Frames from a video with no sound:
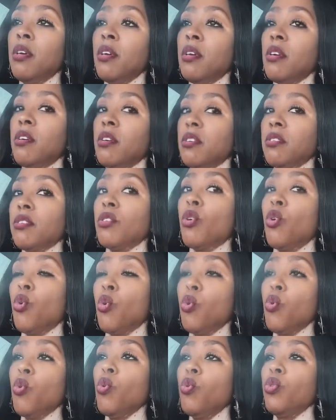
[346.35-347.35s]
is
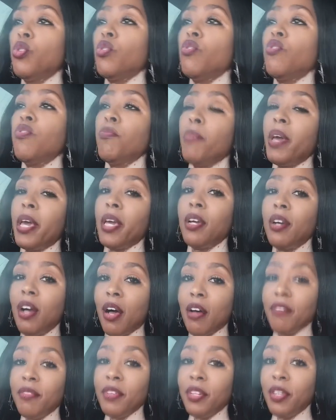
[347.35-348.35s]
who you've made
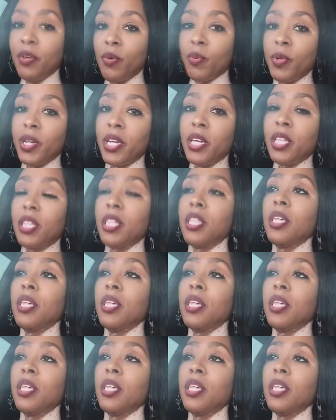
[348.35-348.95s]
covenant with.